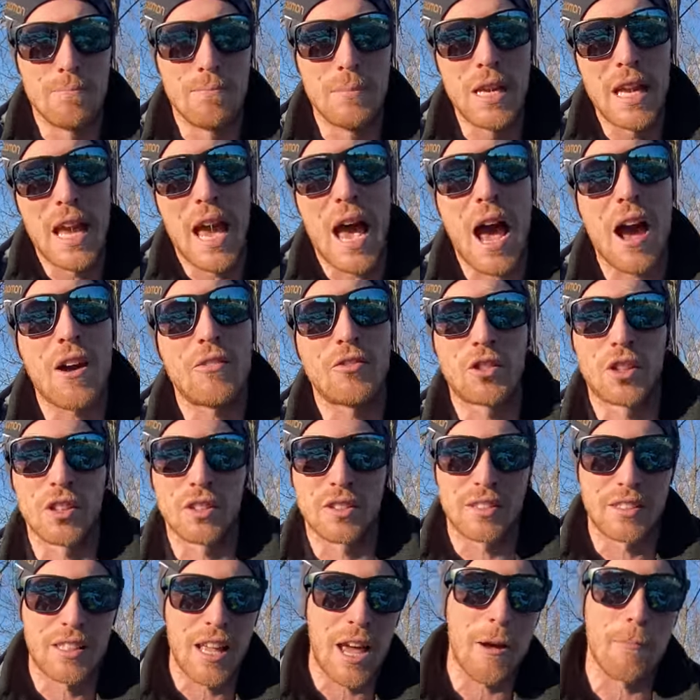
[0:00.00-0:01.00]
me have to
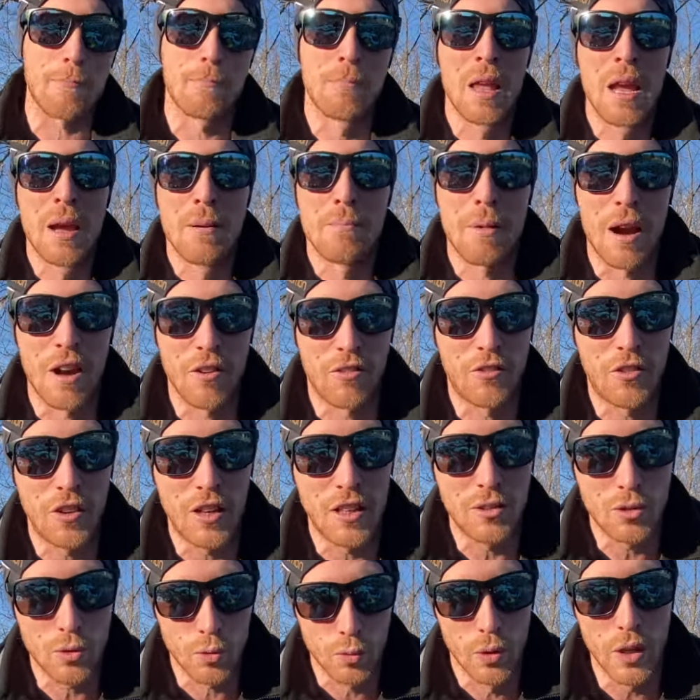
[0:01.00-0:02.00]
step my
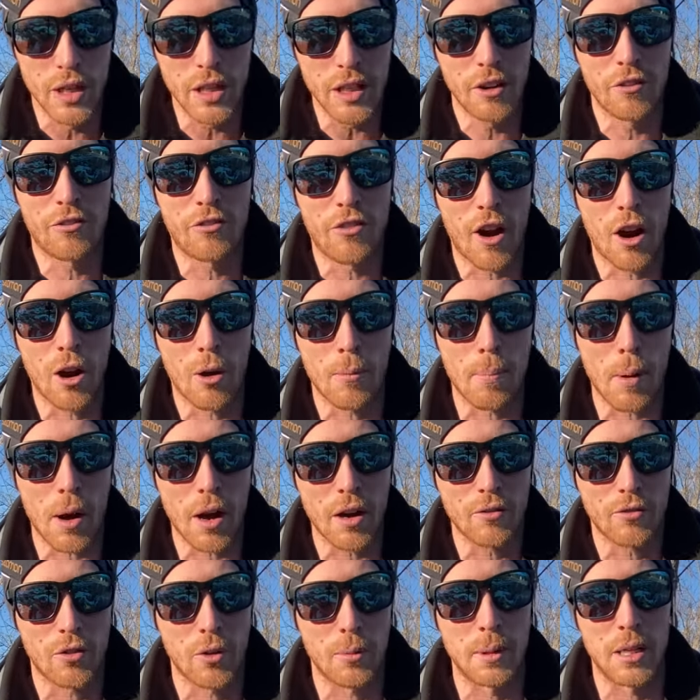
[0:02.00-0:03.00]
feet really far
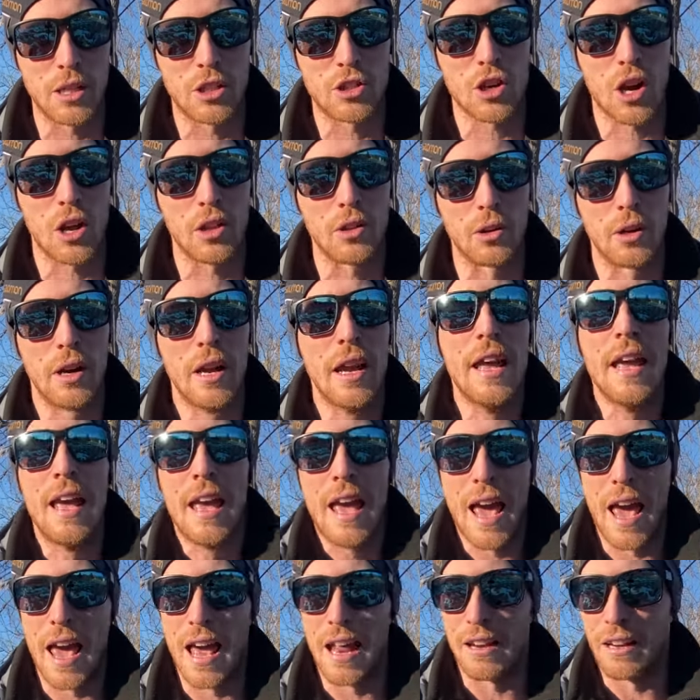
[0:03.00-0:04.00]
apart from each other.
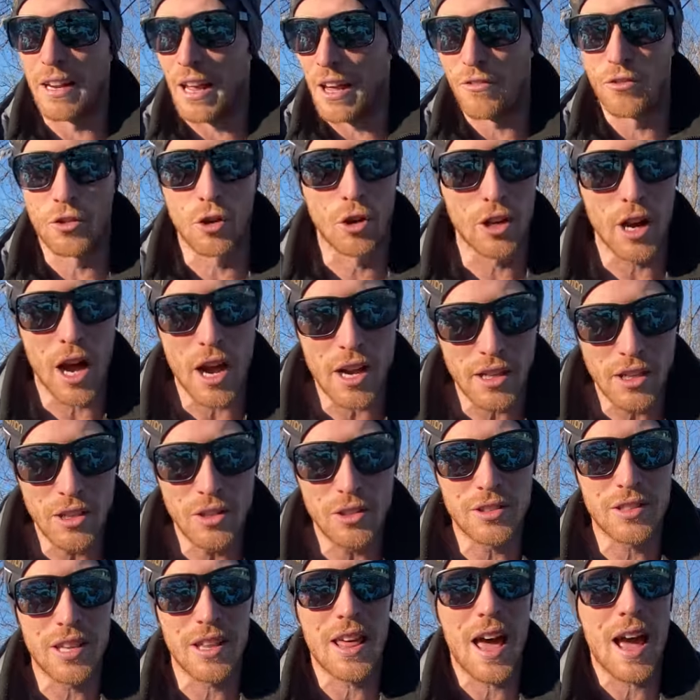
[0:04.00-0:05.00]
And if you're not
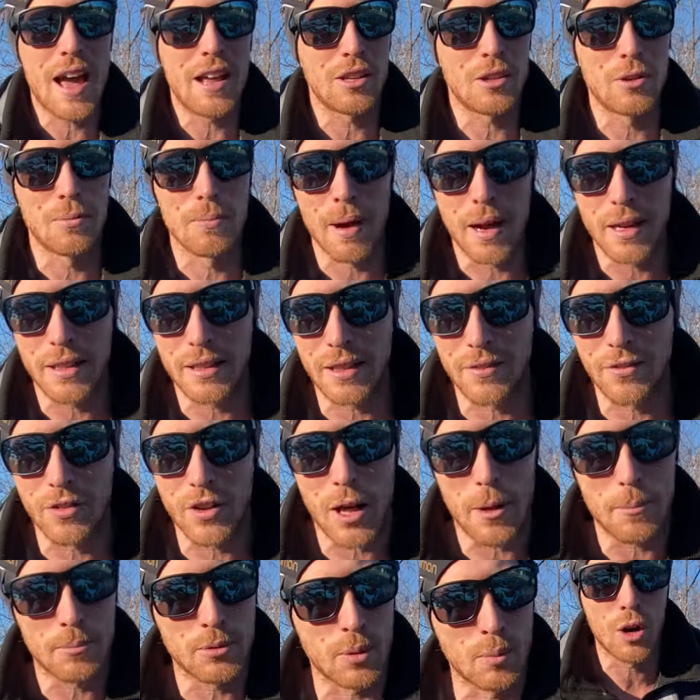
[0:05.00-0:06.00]
used to that, you might
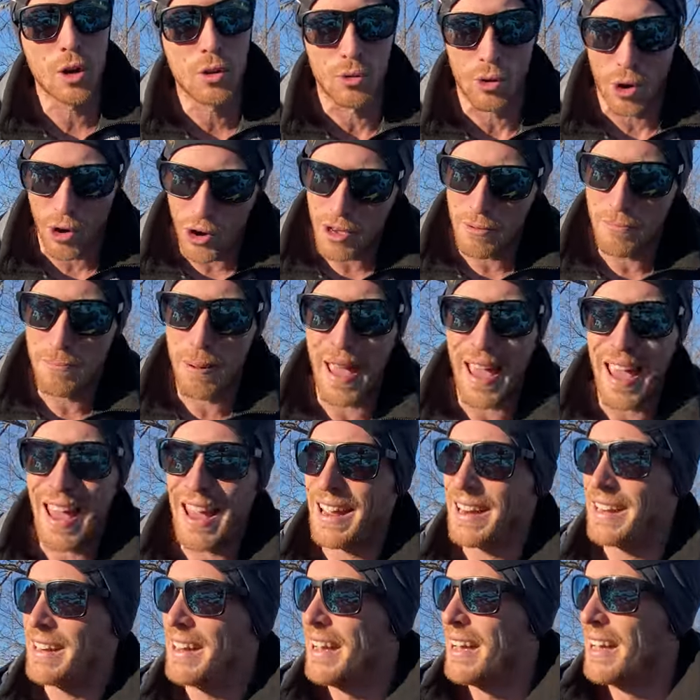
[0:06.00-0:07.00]
develop some groin
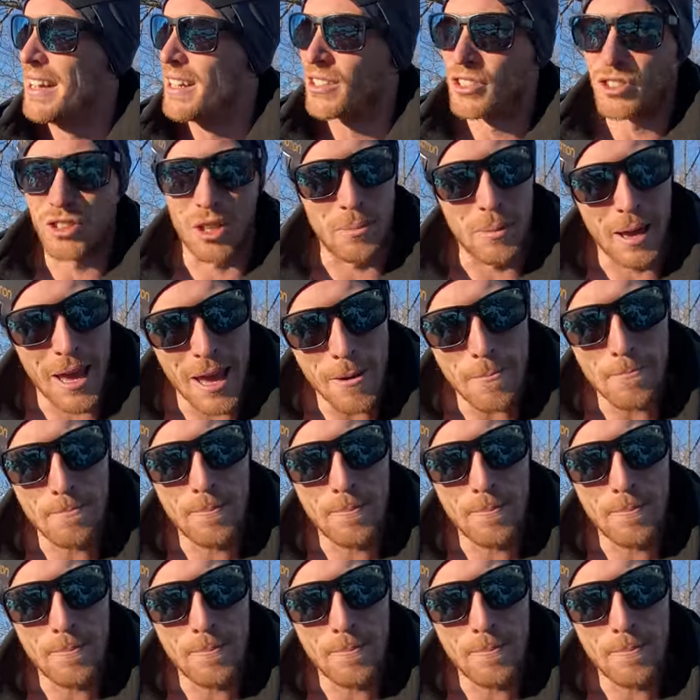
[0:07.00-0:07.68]
pain, some hip